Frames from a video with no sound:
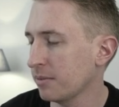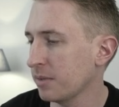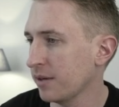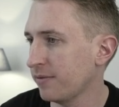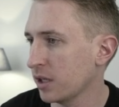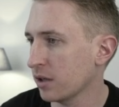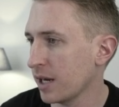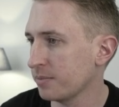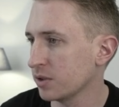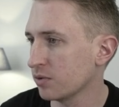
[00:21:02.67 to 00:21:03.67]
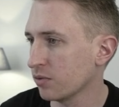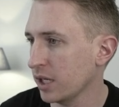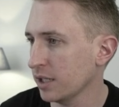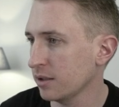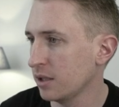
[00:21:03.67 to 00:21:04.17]
my Flutter app is
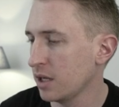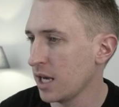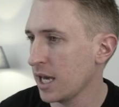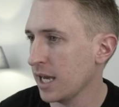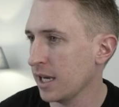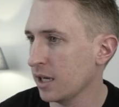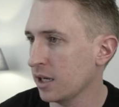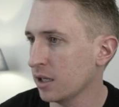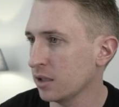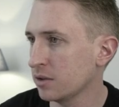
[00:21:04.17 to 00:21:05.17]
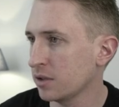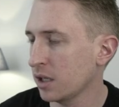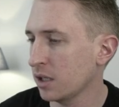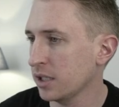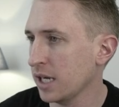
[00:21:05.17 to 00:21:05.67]
running, and
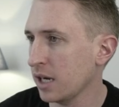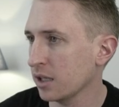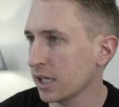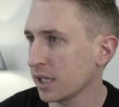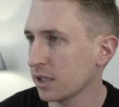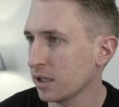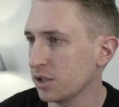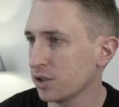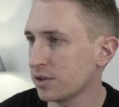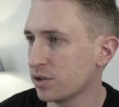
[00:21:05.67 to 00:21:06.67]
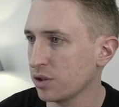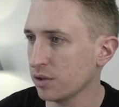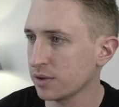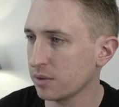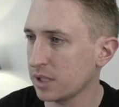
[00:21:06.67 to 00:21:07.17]
yeah, like it just
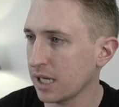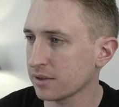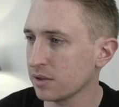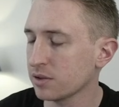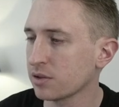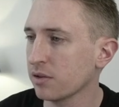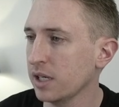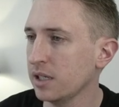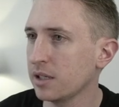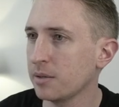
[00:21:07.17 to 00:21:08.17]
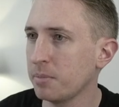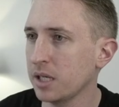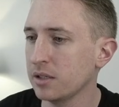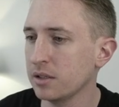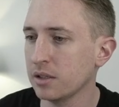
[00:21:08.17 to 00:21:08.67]
shows some text on the screen and a
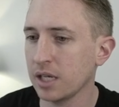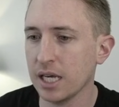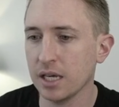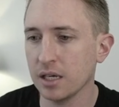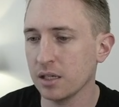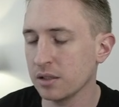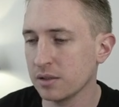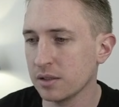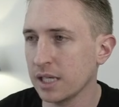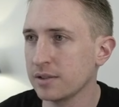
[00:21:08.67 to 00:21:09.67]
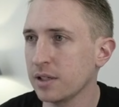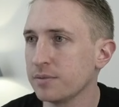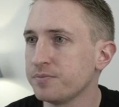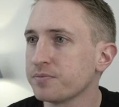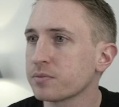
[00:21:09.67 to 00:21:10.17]
button, and that's
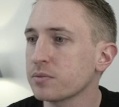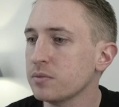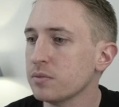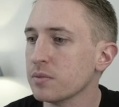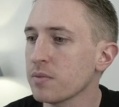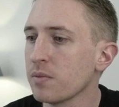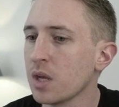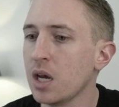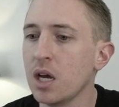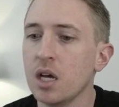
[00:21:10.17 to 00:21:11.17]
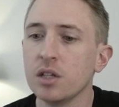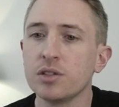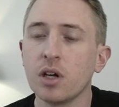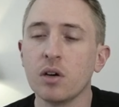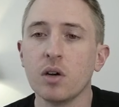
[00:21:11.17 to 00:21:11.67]
it.
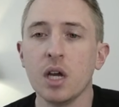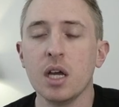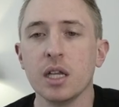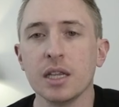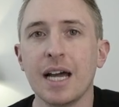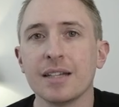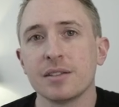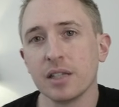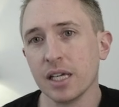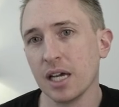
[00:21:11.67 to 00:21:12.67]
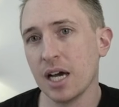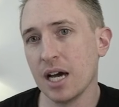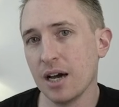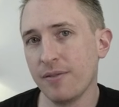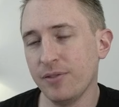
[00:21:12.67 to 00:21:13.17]
So lastly,
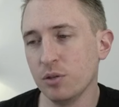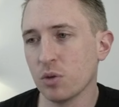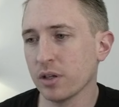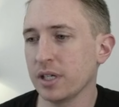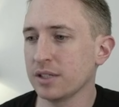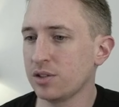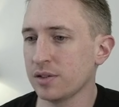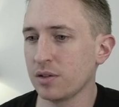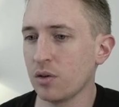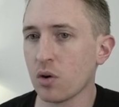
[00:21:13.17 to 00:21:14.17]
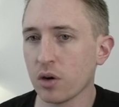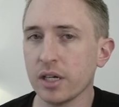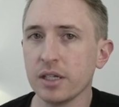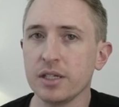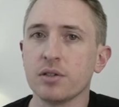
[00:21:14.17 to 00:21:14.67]
a few more things just to
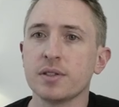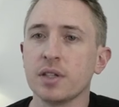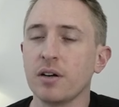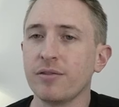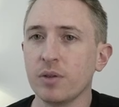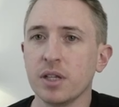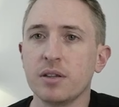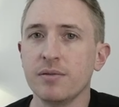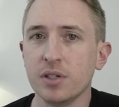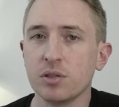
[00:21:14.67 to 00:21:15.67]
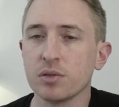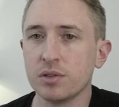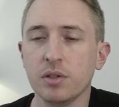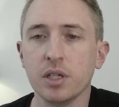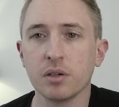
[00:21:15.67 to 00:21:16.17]
orient yourself with Visual
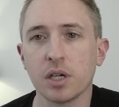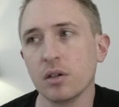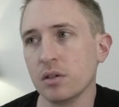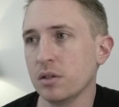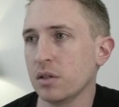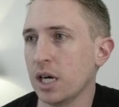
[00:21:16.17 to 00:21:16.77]
Studio Code.